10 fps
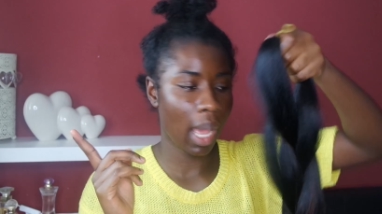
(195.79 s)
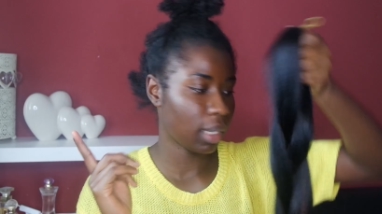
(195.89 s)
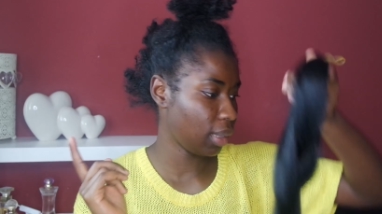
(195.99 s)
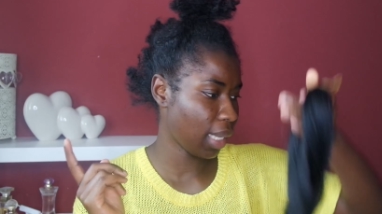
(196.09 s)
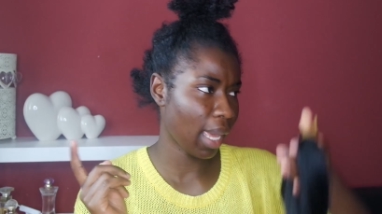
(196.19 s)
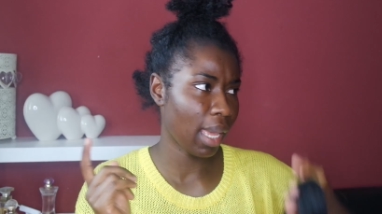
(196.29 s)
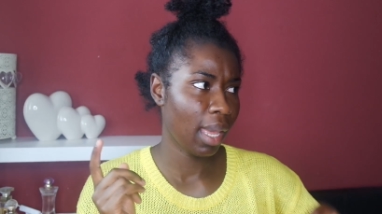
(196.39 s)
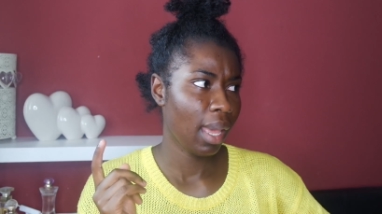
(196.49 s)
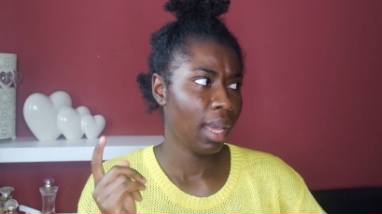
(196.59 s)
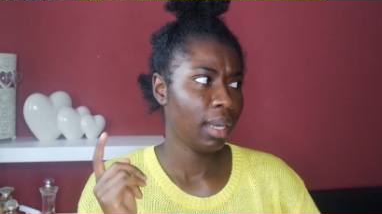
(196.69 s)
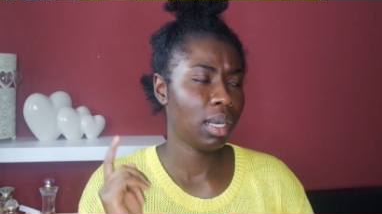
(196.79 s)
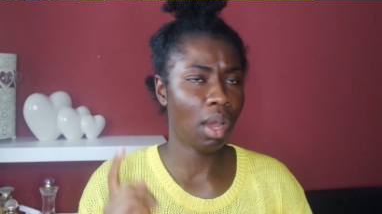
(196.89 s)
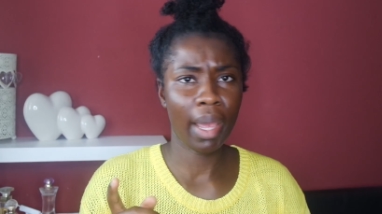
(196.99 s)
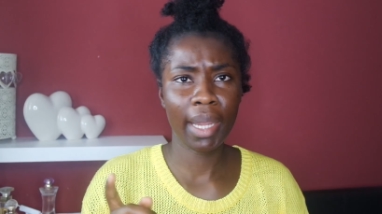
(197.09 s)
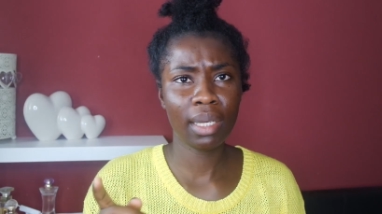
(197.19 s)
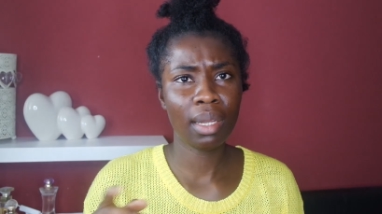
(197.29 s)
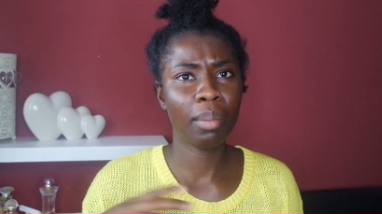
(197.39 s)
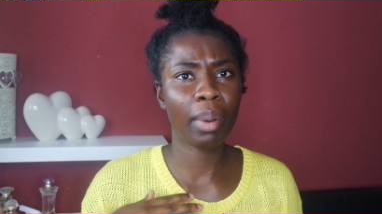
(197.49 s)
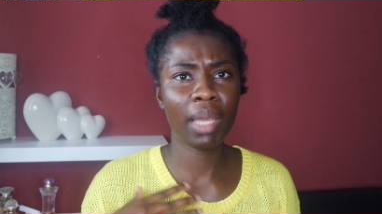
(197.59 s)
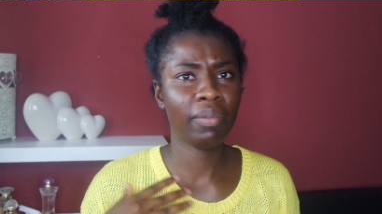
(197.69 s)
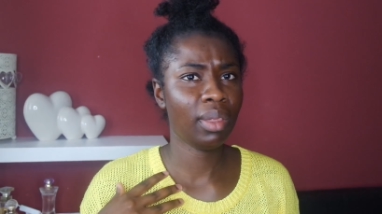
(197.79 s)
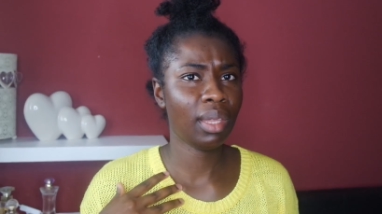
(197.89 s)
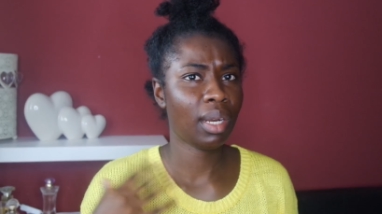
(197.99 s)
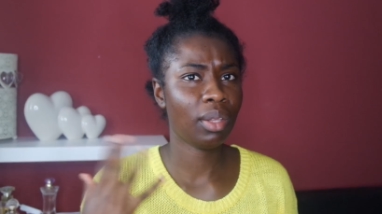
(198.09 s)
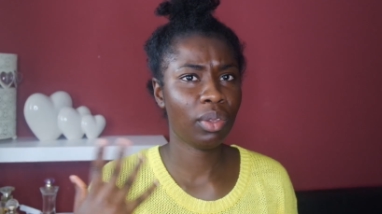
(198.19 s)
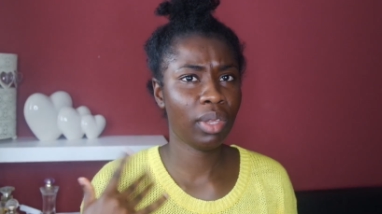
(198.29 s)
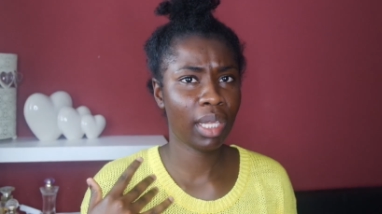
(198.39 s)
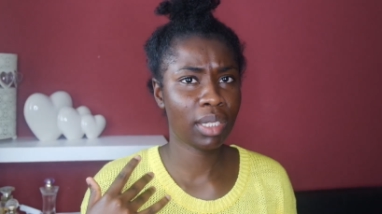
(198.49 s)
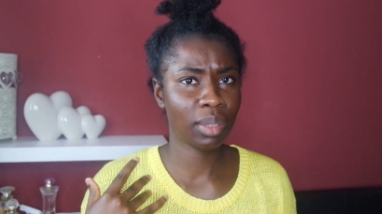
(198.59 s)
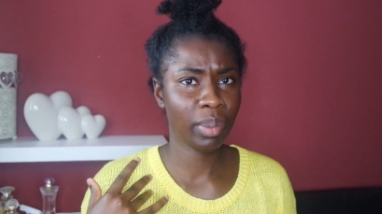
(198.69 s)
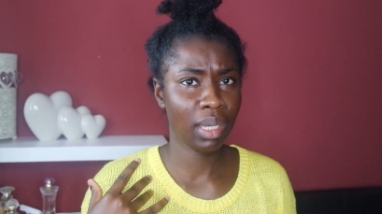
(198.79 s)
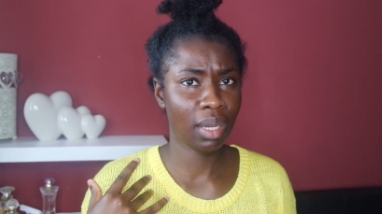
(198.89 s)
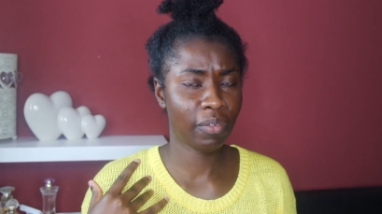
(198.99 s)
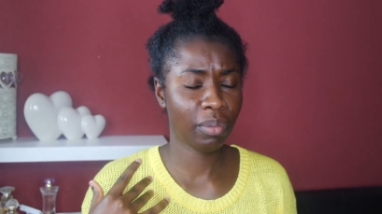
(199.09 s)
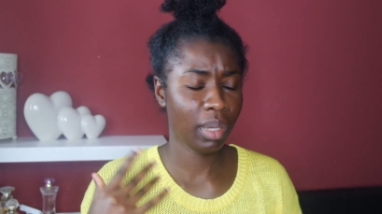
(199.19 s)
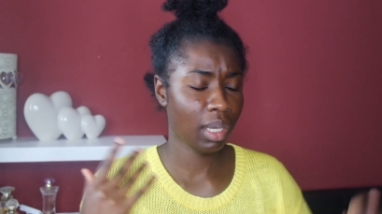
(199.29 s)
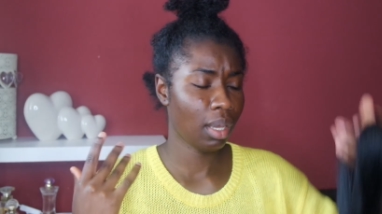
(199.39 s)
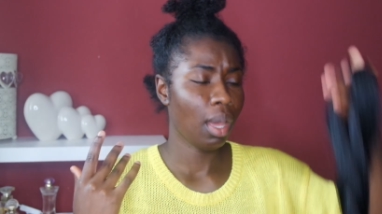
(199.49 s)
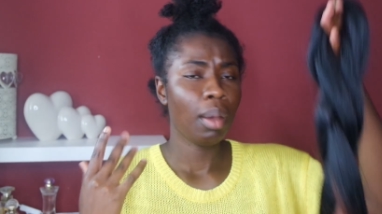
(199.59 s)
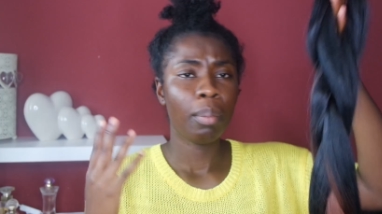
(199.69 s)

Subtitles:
I had to get 9, but even then I don't think it's gonna be enough for me.